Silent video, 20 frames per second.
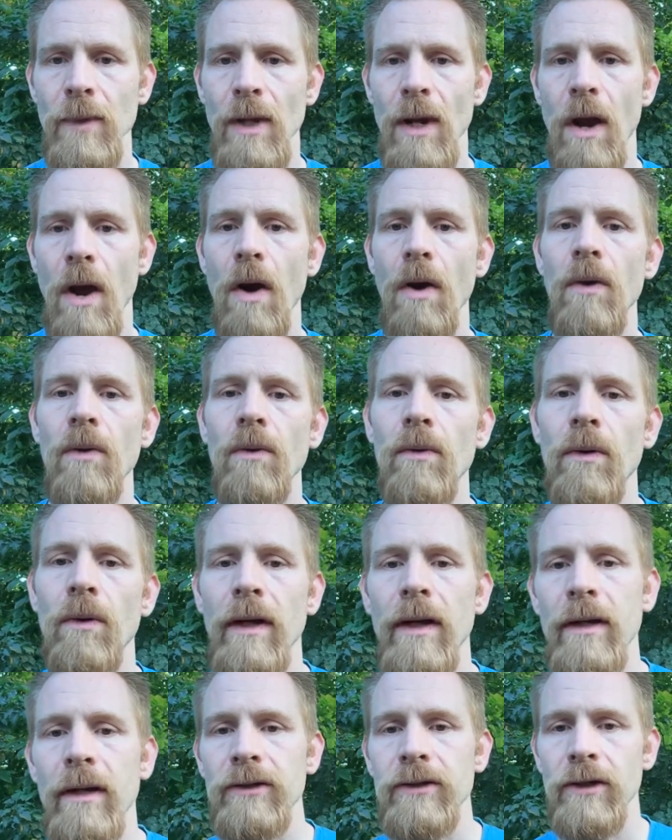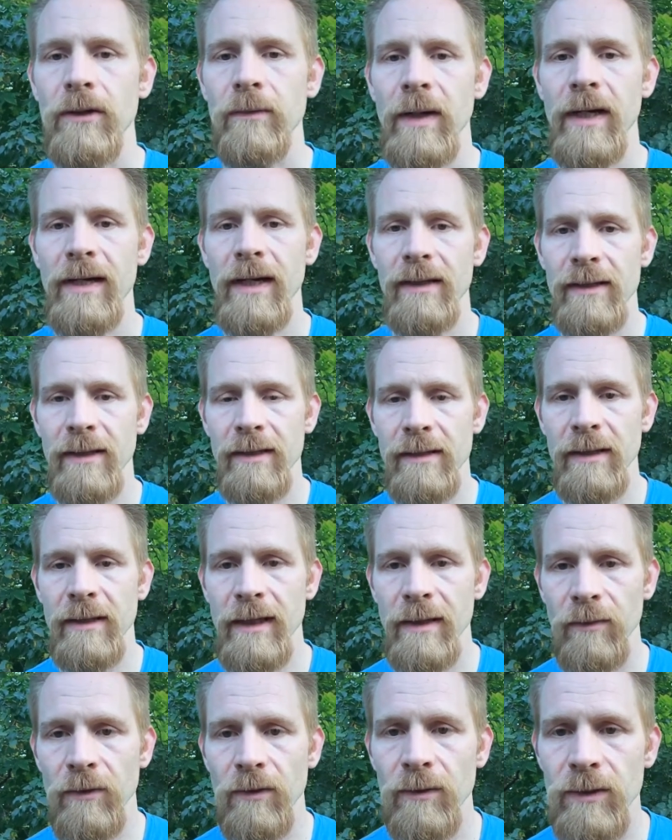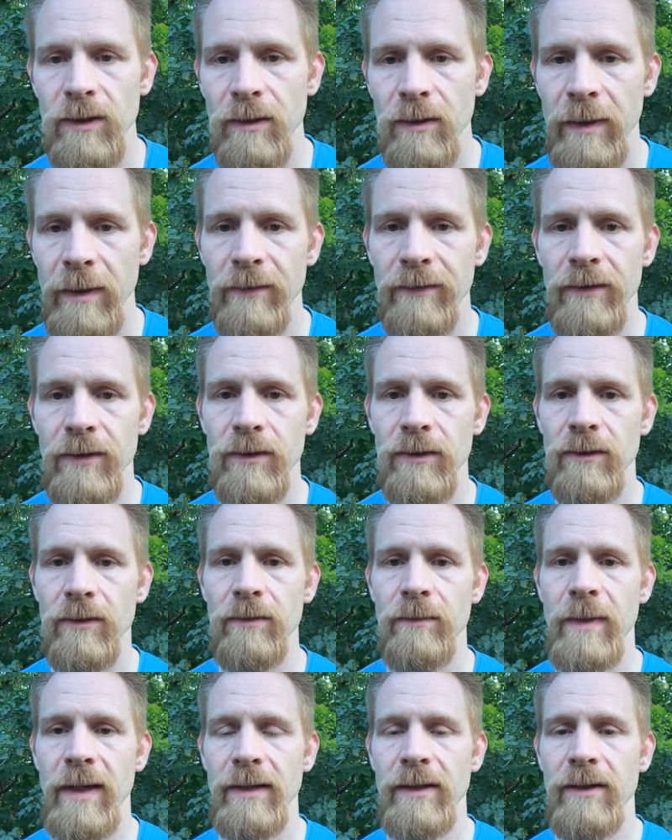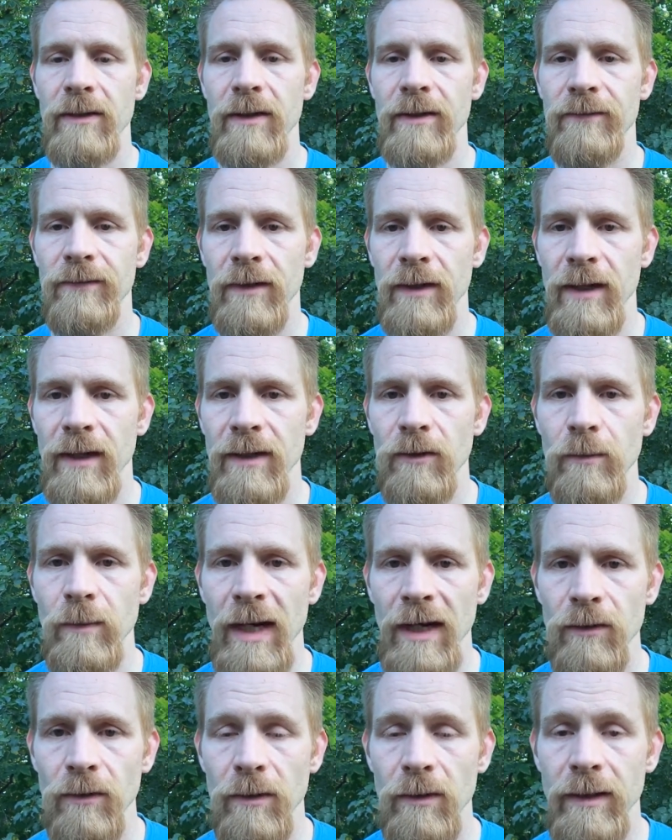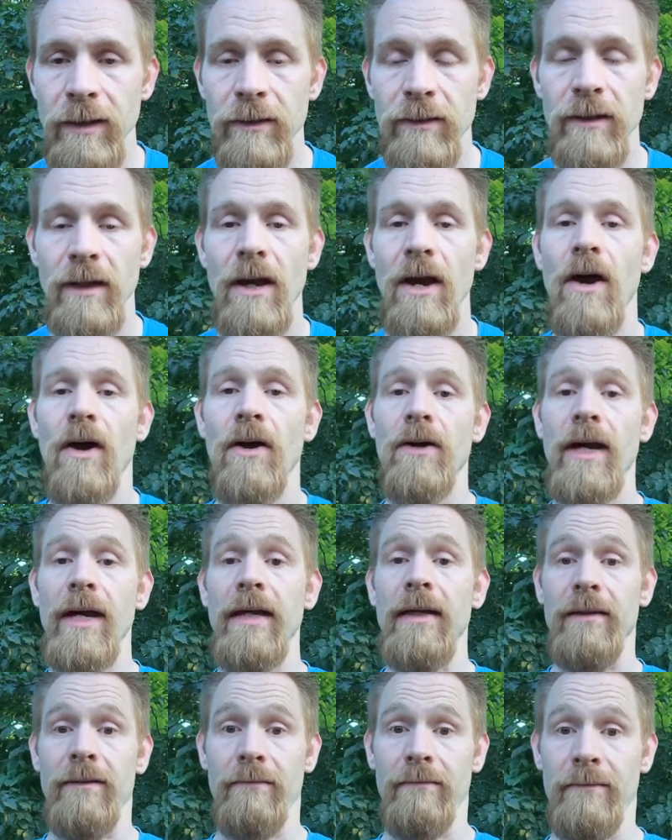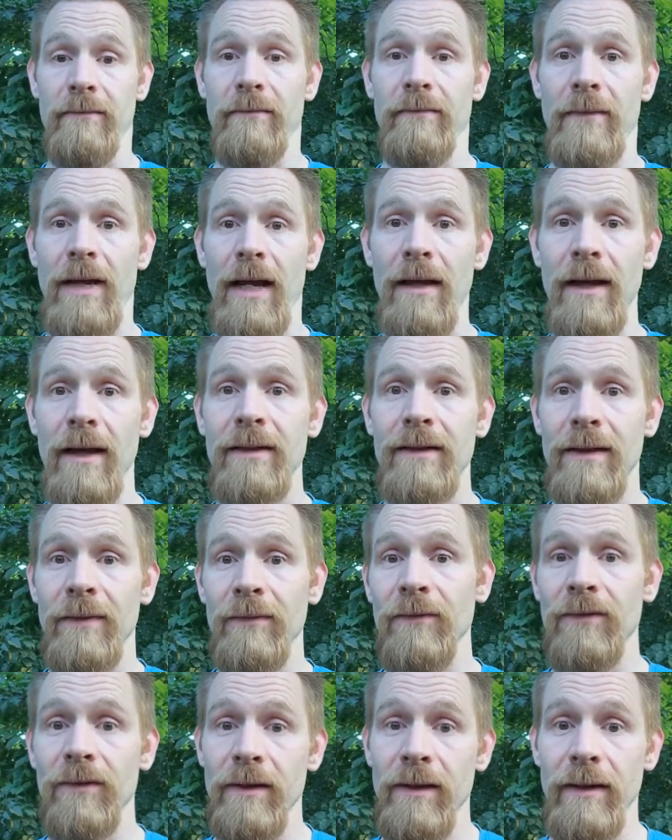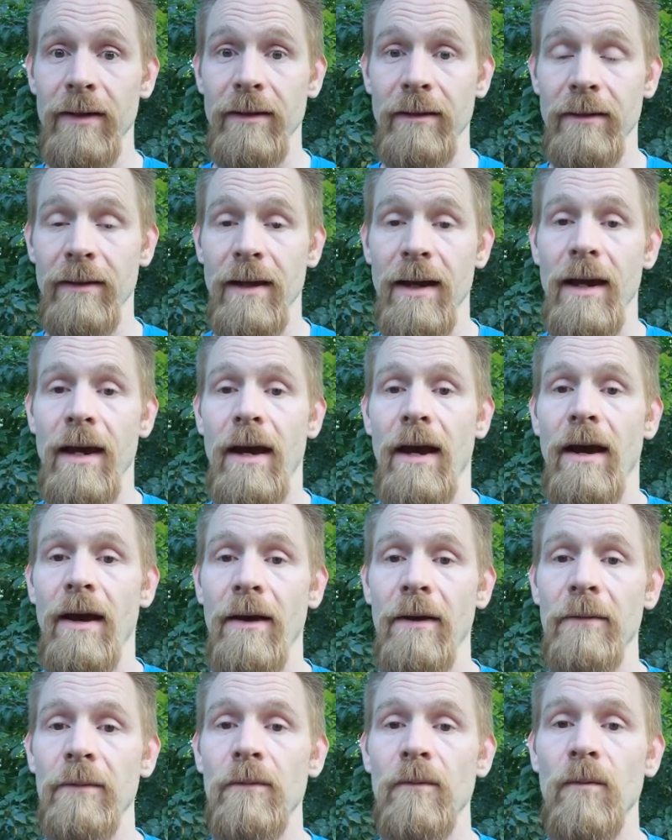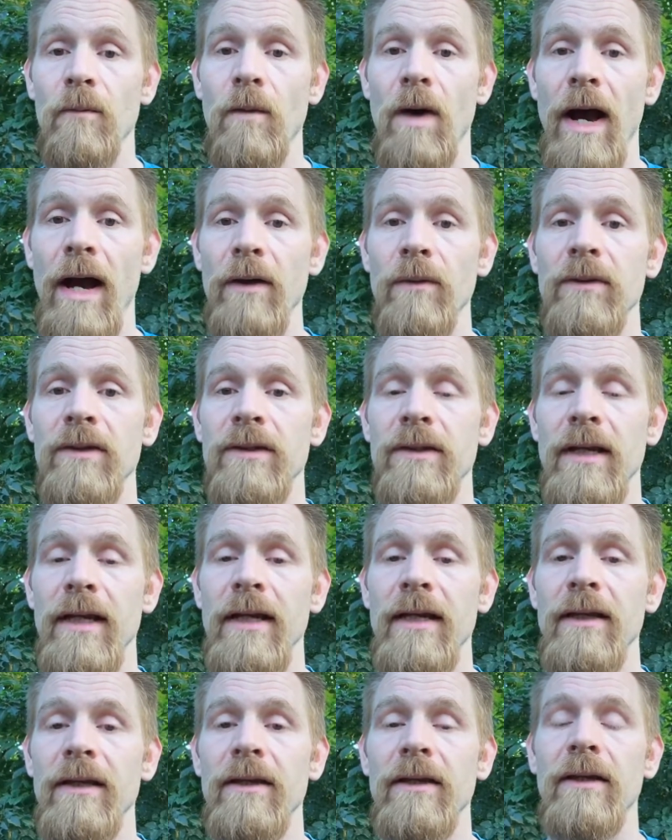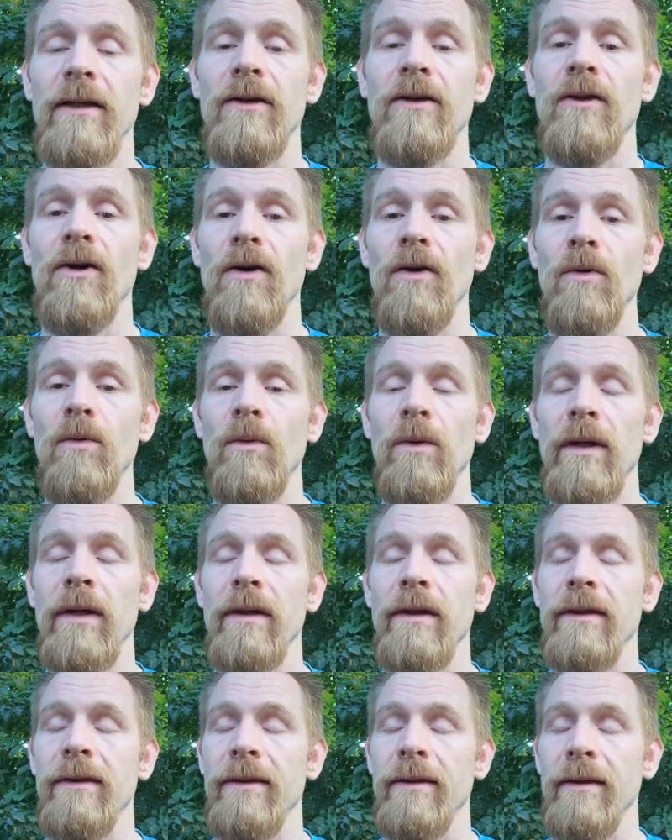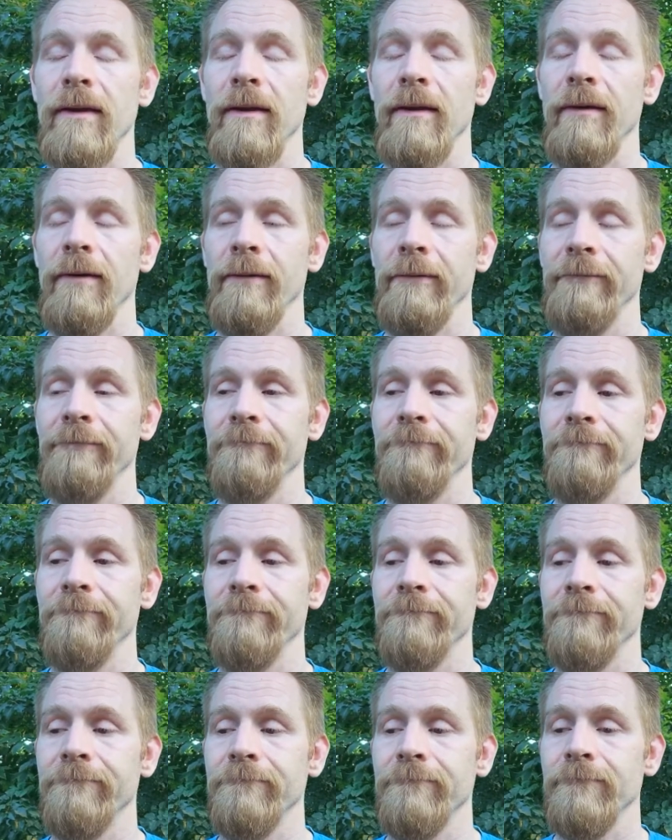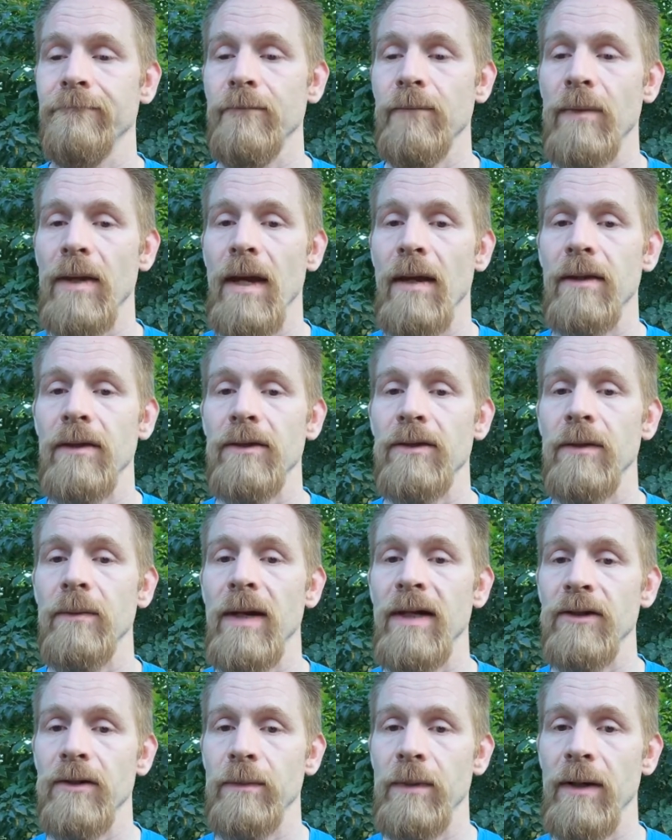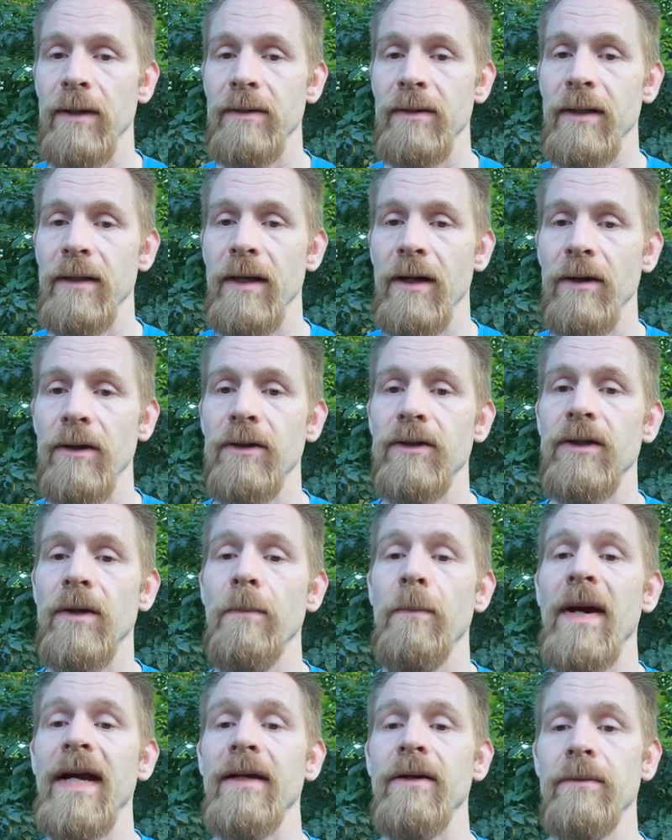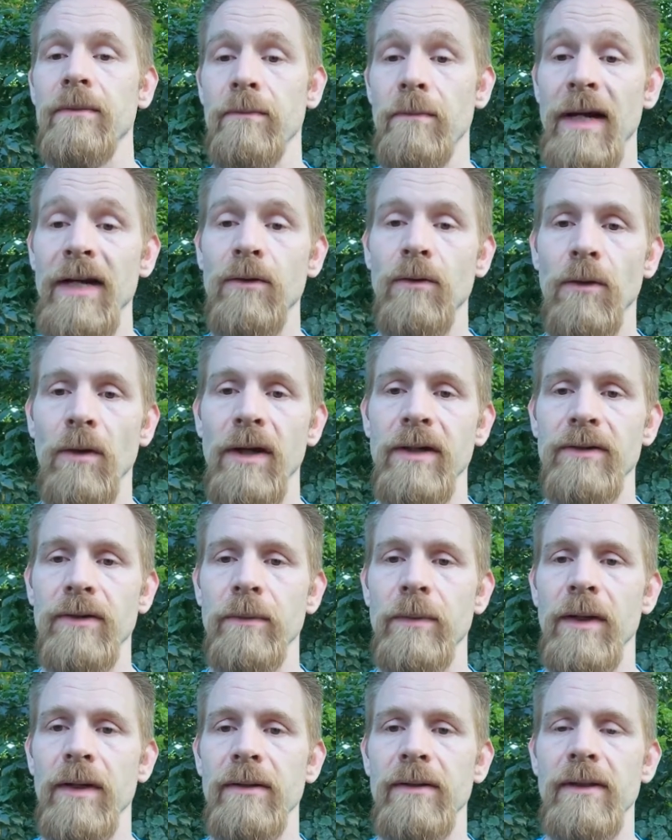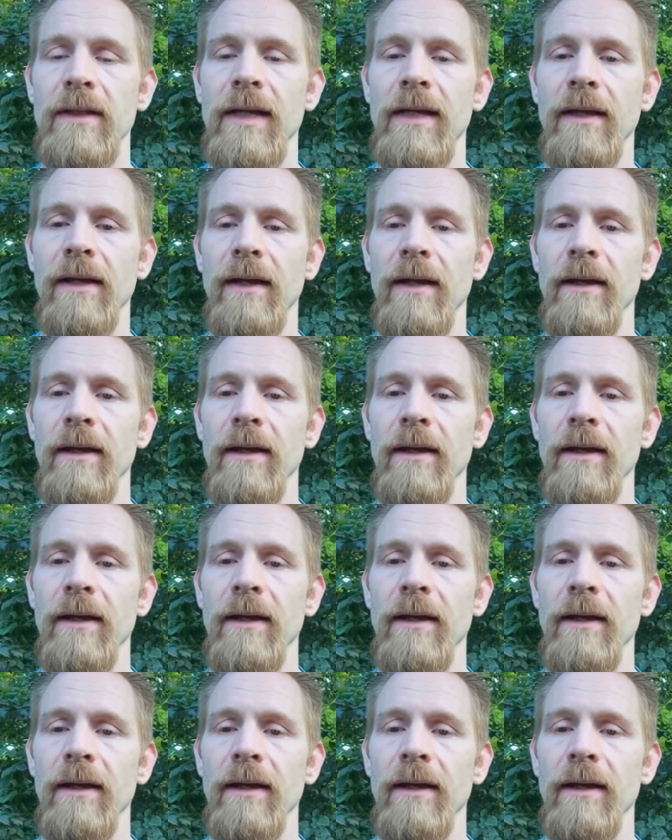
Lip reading: Oh, Jeremiah Nut said cleanup crew was all beneficial, bacteria and fungi, no macro cleaners. Okay, I got something for you then. I would say go with some isopods in there, some micro isopods, like